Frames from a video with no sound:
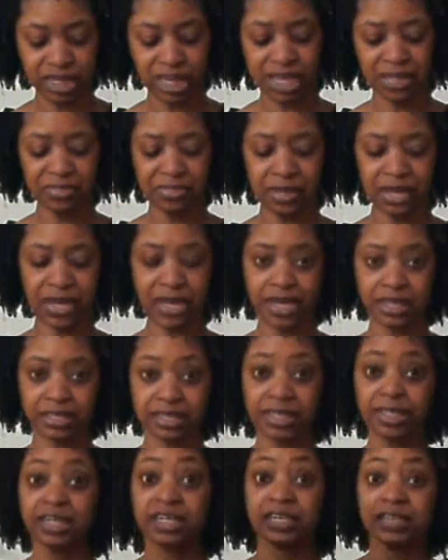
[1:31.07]
And then
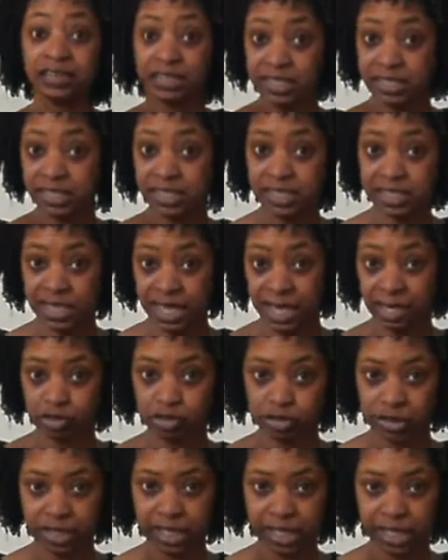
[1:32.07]
this is the
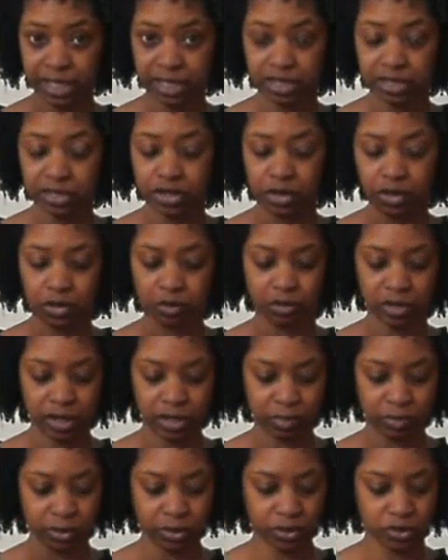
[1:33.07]
actually indigo that
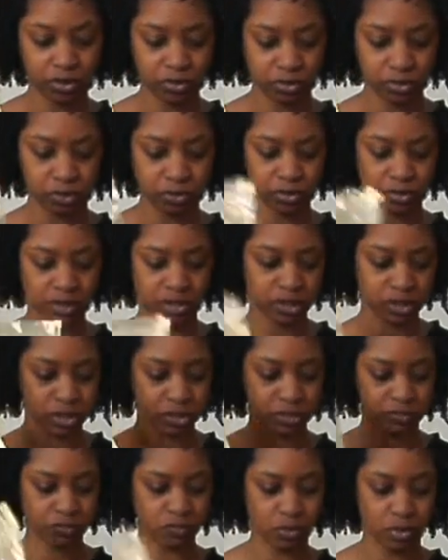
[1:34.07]
I'm going to use. This
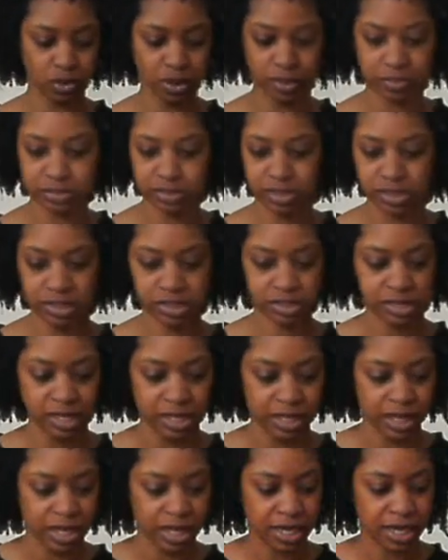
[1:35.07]
is 4 ounces.
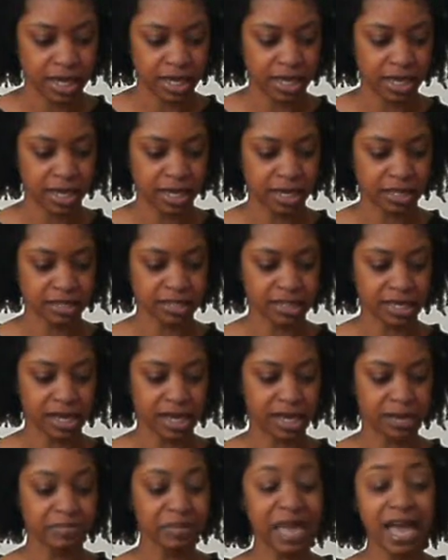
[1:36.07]
And
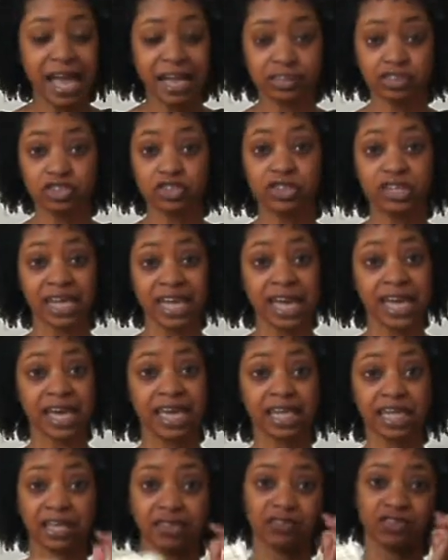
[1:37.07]
I'm actually going to
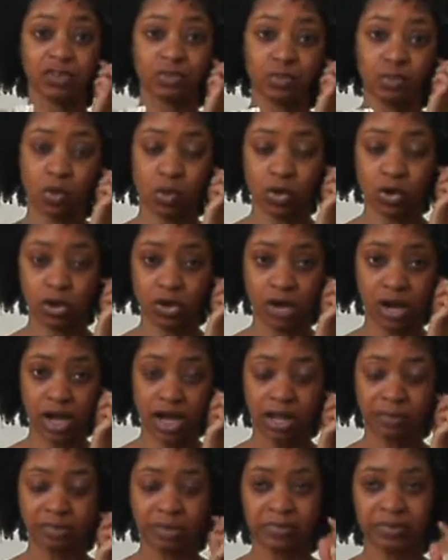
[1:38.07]
add even more
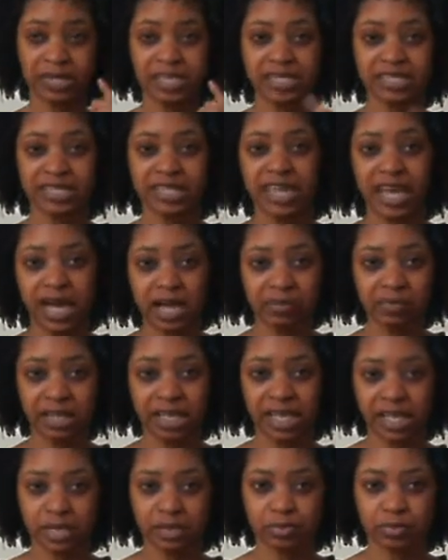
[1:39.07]
amla because the amla
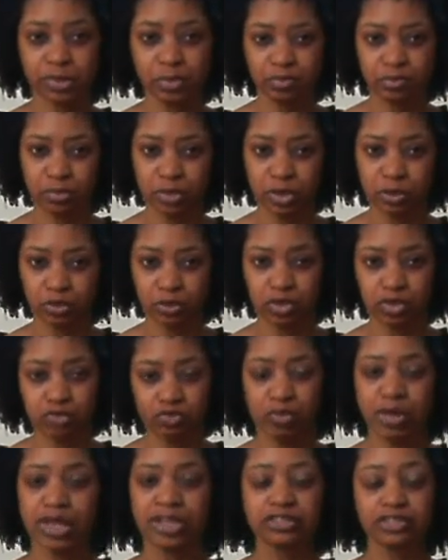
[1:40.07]
helps mute the
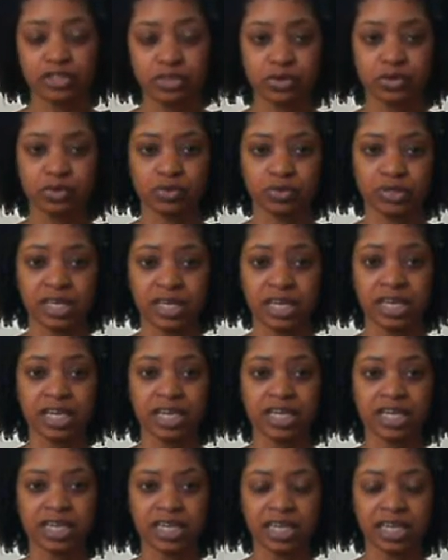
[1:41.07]
red tone
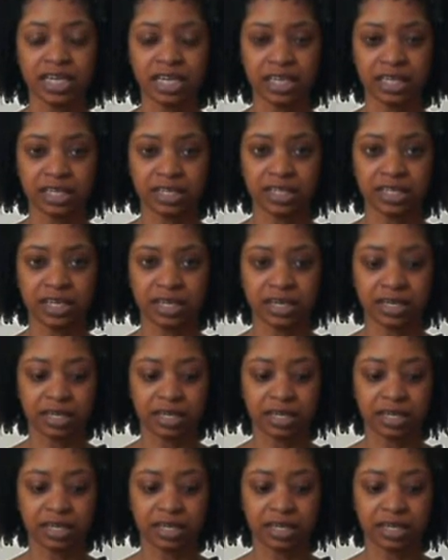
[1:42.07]
in the